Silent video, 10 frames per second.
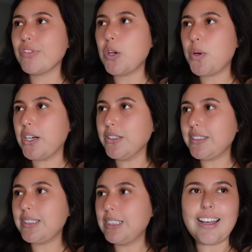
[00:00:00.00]
What
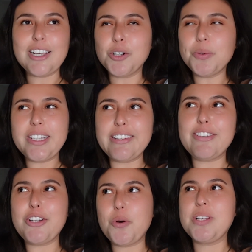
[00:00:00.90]
else? I don't really
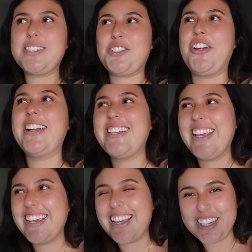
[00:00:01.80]
even know what's
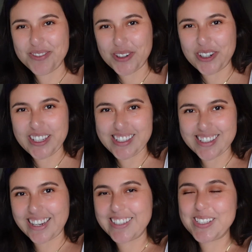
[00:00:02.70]
trending anymore these
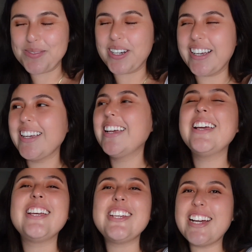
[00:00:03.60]
days, but
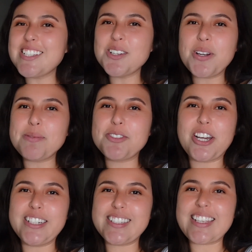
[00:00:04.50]
you guys know what I'm
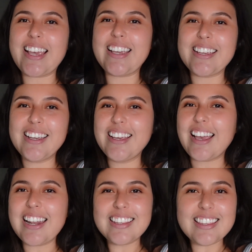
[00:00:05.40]
trying to say.
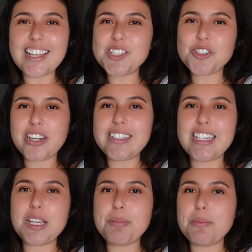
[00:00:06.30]
Anything that's
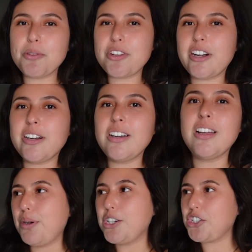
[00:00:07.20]
trendy, people that are
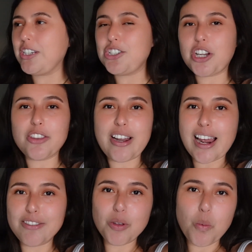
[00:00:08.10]
pushing each other
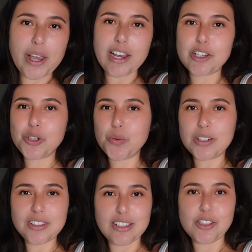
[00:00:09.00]
out of the way to
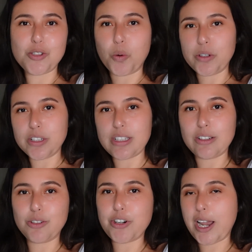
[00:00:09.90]
run to these stores
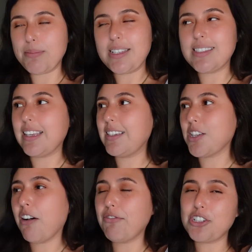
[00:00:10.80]
and grab these things
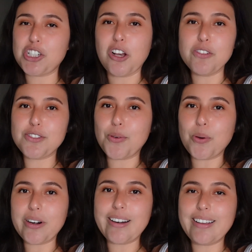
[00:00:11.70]
off the shelves
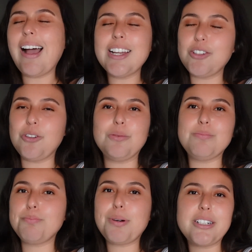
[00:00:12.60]
for, I don't
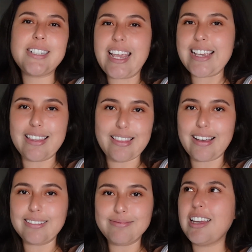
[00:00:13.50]
partake in
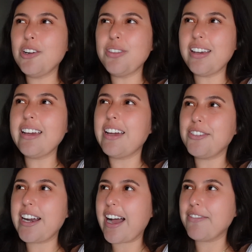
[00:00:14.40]
that. I don't think I
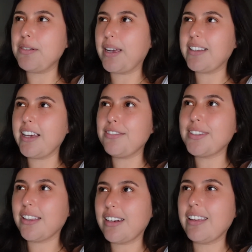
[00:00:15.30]
ever have in my life
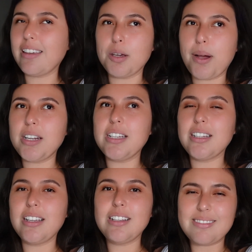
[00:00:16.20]
now that I think about it.
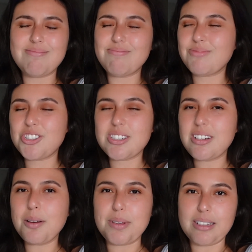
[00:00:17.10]
Just
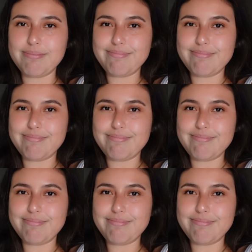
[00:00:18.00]
not me.